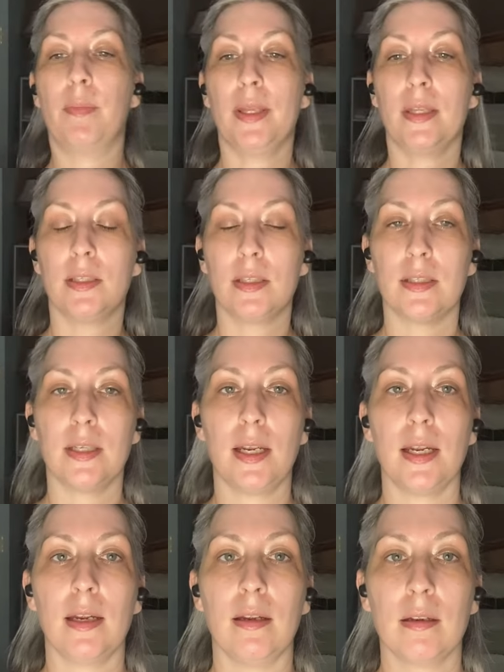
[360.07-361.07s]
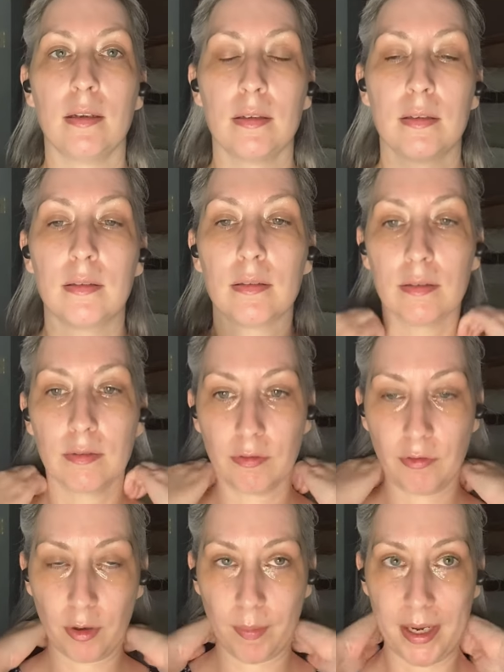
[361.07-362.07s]
but this is a,
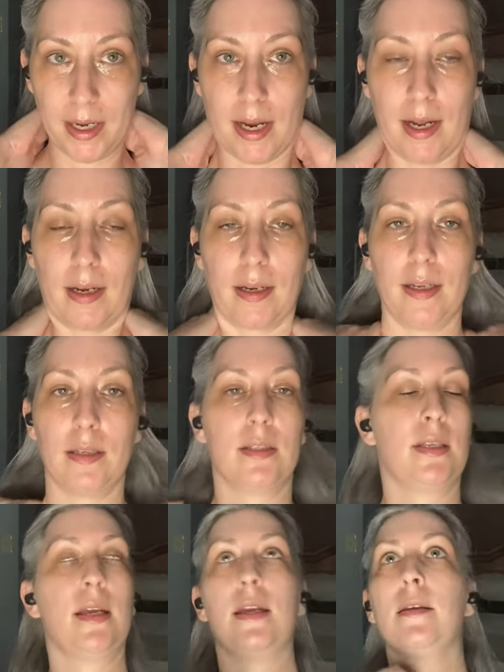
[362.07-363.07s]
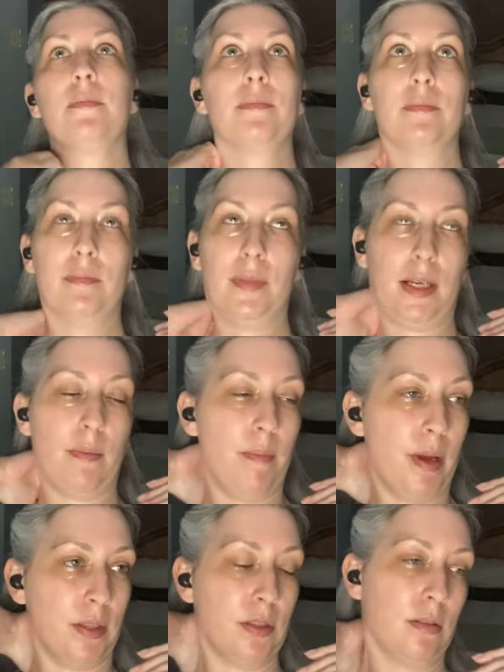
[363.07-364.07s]
for my neck, it's a like
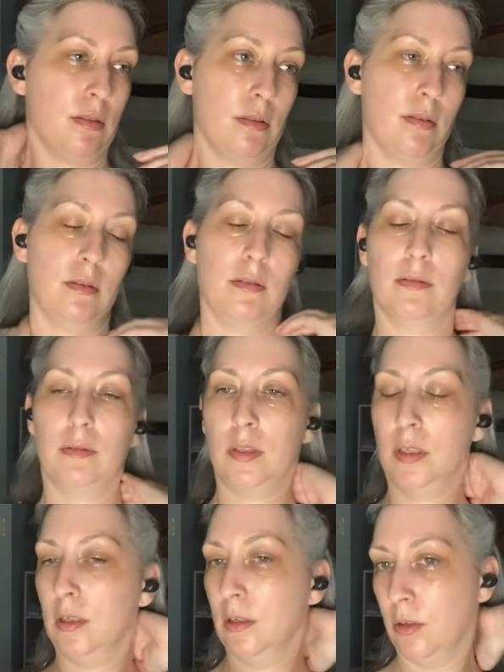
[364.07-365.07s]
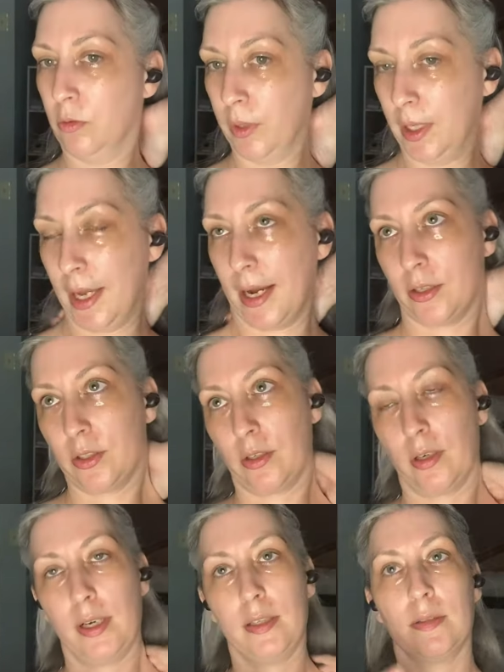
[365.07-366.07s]
muscle
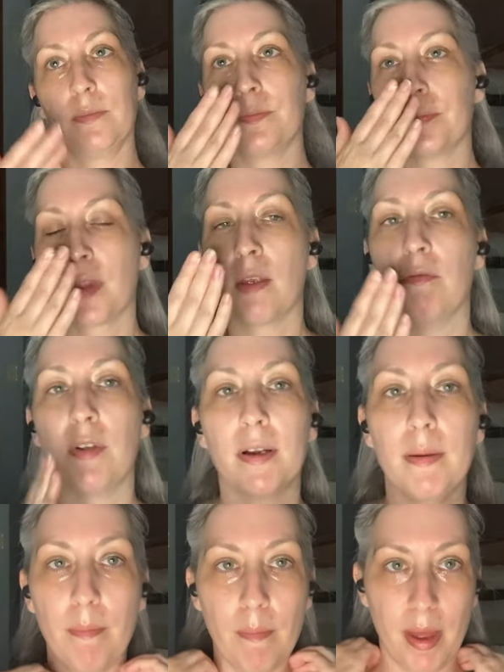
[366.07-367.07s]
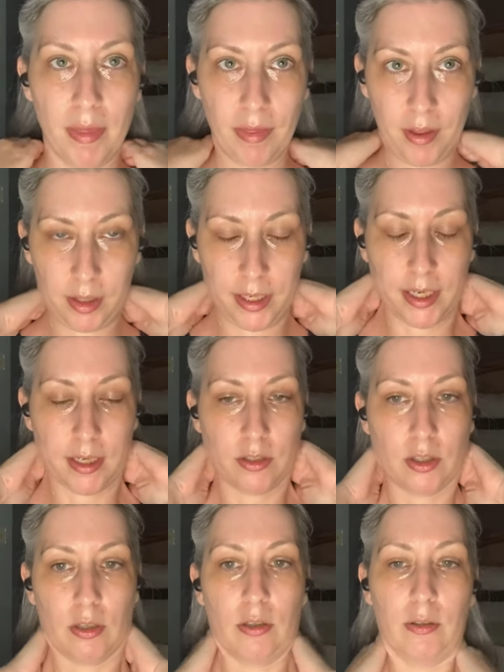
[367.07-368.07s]
relaxer. It's very mentholated,
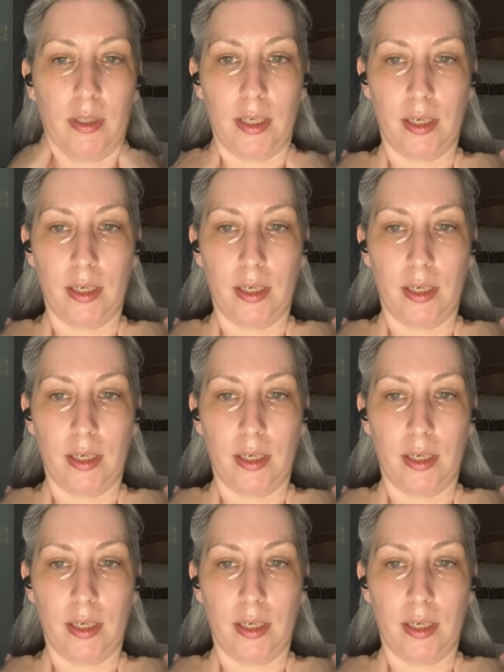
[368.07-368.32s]
so